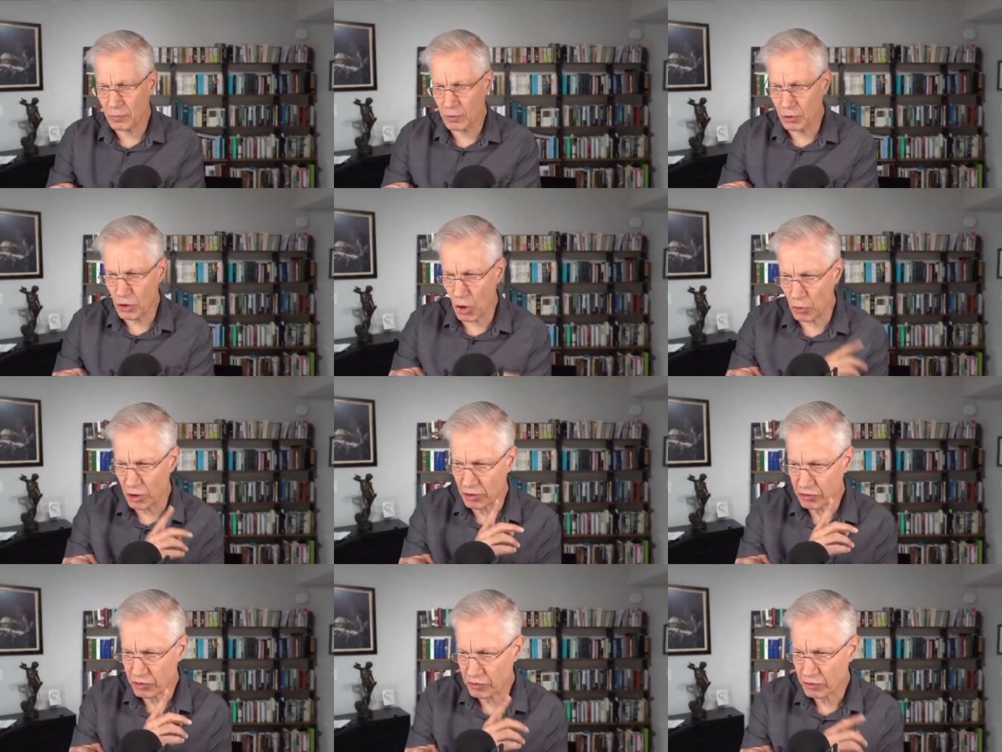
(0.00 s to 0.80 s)

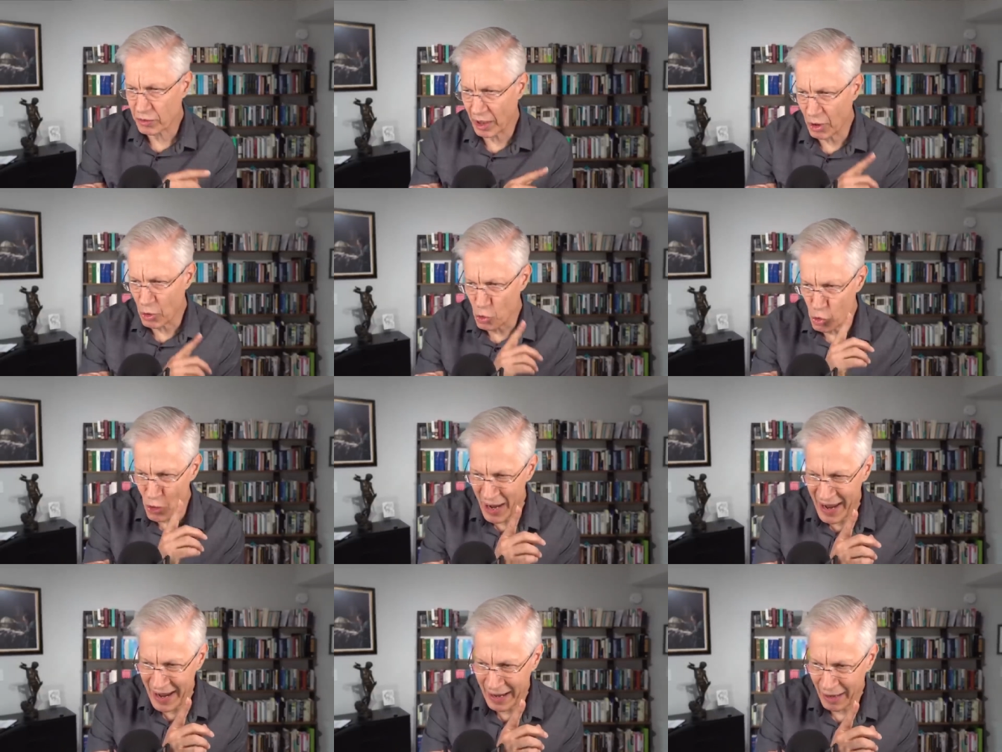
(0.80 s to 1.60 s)
Notice,
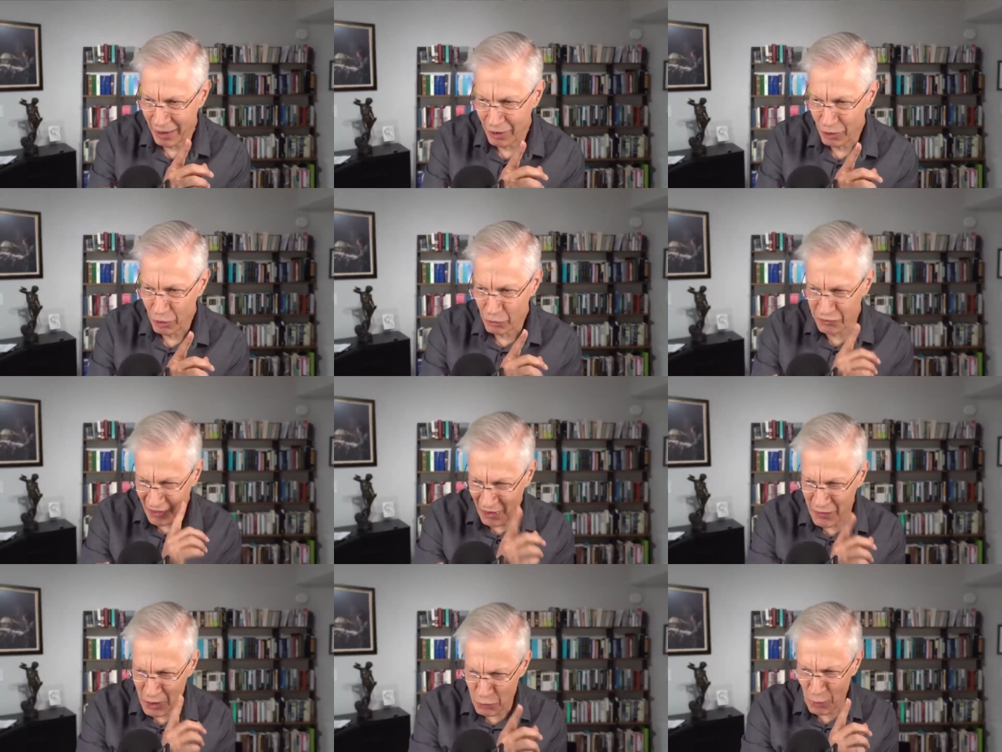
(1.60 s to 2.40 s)
rare,
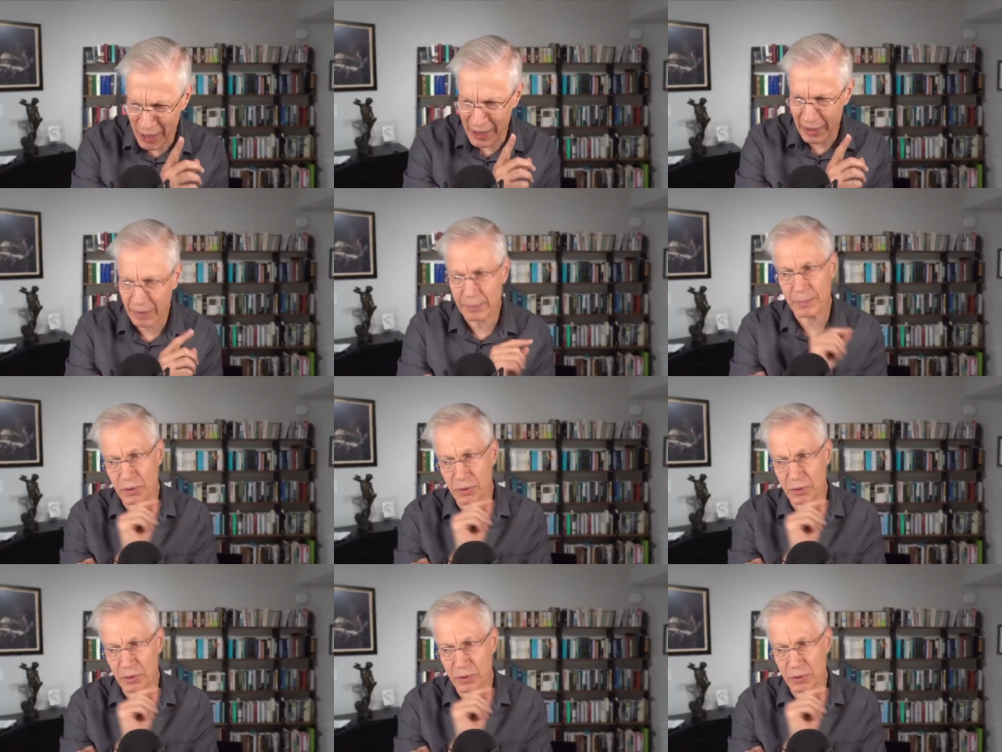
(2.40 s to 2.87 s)
very rare,